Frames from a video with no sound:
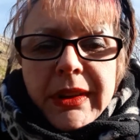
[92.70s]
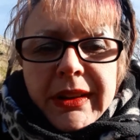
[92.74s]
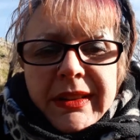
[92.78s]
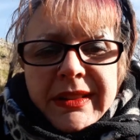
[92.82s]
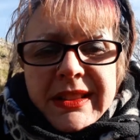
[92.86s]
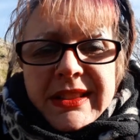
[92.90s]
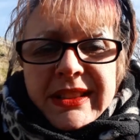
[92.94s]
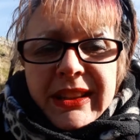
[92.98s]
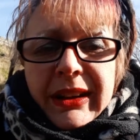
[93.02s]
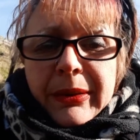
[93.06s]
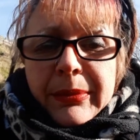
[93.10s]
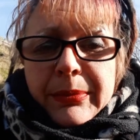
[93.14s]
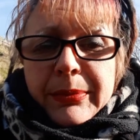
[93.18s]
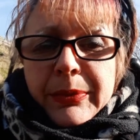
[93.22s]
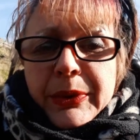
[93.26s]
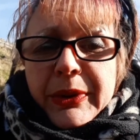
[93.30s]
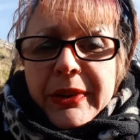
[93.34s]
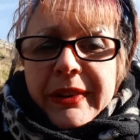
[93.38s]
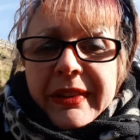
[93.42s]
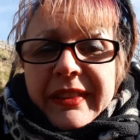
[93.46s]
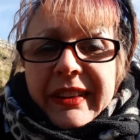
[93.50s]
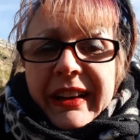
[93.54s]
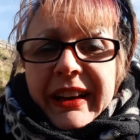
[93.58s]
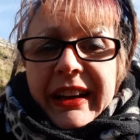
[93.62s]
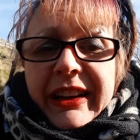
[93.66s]
Some
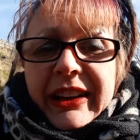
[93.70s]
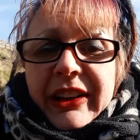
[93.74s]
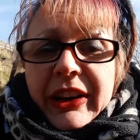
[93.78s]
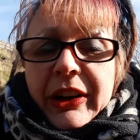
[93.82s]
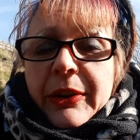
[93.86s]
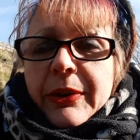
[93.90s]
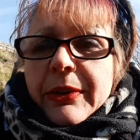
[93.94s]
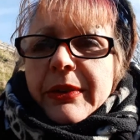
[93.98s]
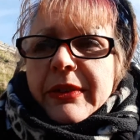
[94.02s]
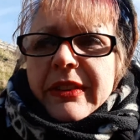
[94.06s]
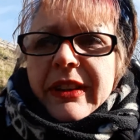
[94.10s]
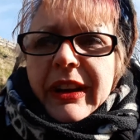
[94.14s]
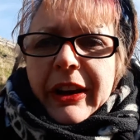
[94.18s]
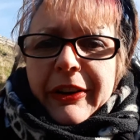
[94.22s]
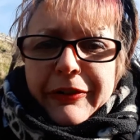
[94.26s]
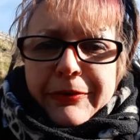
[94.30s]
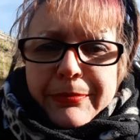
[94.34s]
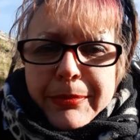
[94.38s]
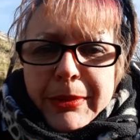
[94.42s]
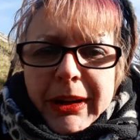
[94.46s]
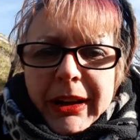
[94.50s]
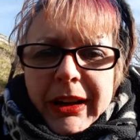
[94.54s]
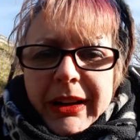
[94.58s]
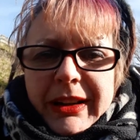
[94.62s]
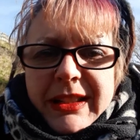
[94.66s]
would say, it's
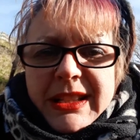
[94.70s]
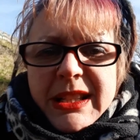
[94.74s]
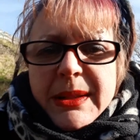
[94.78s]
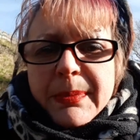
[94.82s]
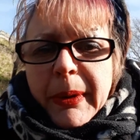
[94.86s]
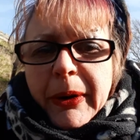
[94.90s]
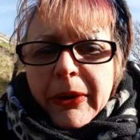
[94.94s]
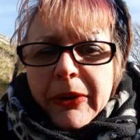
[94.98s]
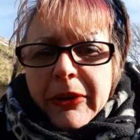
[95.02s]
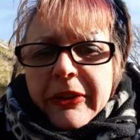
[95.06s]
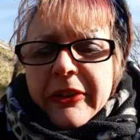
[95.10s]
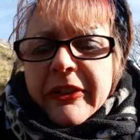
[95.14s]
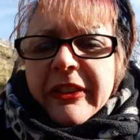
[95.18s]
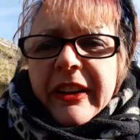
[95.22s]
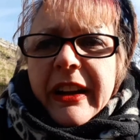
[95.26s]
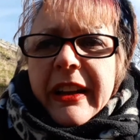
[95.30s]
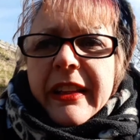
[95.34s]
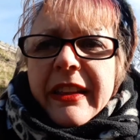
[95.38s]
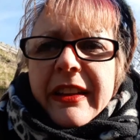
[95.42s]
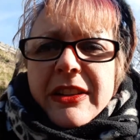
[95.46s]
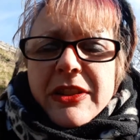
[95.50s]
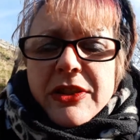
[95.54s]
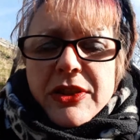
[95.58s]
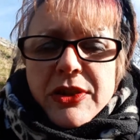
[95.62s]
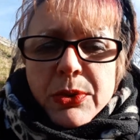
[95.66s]
government conspiracy.
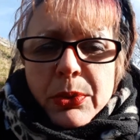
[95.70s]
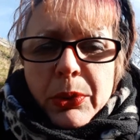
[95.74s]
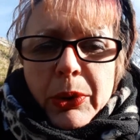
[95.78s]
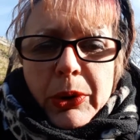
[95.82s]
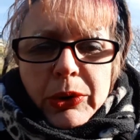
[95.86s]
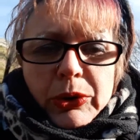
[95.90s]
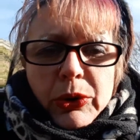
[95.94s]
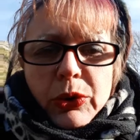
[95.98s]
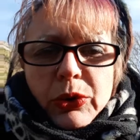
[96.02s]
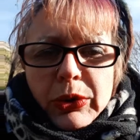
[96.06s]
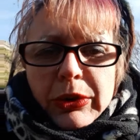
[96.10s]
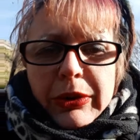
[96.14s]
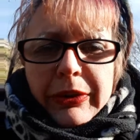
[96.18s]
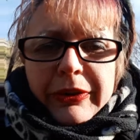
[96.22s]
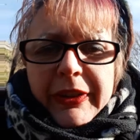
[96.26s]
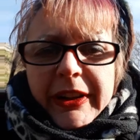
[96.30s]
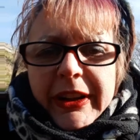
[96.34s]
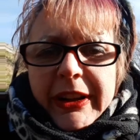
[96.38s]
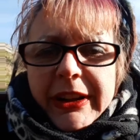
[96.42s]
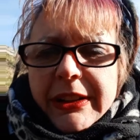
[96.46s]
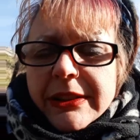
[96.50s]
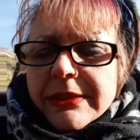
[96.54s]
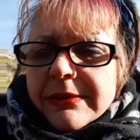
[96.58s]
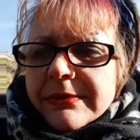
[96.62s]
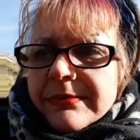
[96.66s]
They just want all of
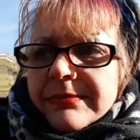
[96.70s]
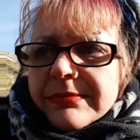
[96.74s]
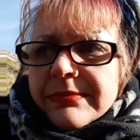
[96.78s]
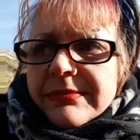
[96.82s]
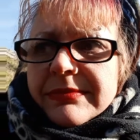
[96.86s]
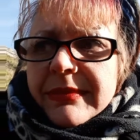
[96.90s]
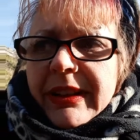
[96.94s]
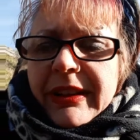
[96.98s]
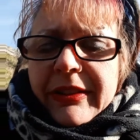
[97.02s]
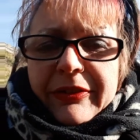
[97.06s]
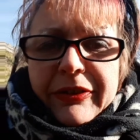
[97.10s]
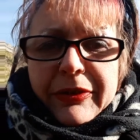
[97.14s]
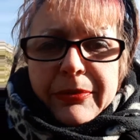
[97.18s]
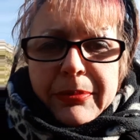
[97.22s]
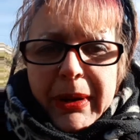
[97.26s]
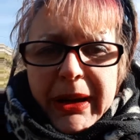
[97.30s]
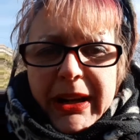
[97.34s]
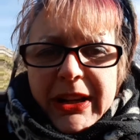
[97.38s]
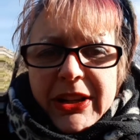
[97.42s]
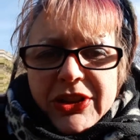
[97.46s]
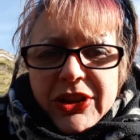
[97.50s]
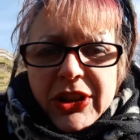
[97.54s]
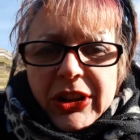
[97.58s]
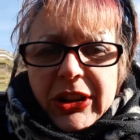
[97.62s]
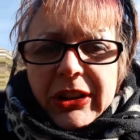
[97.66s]
your
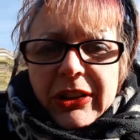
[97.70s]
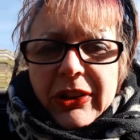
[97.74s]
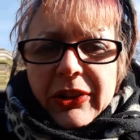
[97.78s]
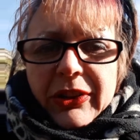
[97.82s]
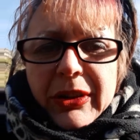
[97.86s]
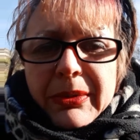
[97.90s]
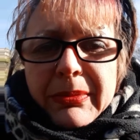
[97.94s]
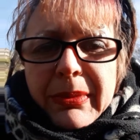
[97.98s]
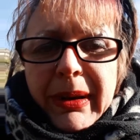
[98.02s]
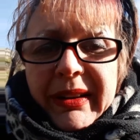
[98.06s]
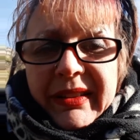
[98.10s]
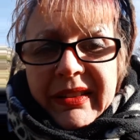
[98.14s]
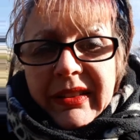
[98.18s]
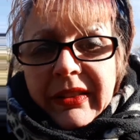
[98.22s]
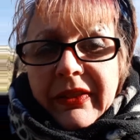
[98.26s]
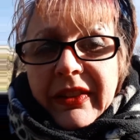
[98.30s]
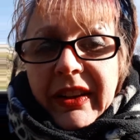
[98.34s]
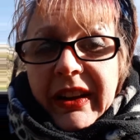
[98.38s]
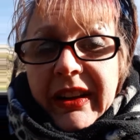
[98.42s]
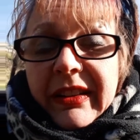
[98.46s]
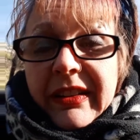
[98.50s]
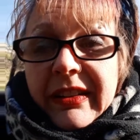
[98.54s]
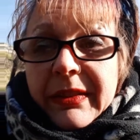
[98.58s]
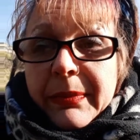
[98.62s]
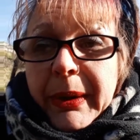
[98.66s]
information on a massive
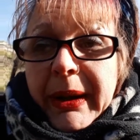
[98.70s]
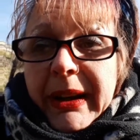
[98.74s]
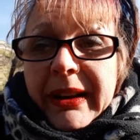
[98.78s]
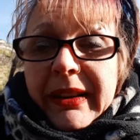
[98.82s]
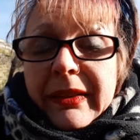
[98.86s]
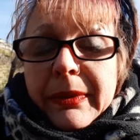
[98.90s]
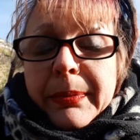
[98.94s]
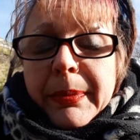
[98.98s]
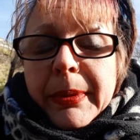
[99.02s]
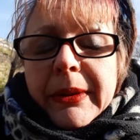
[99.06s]
database.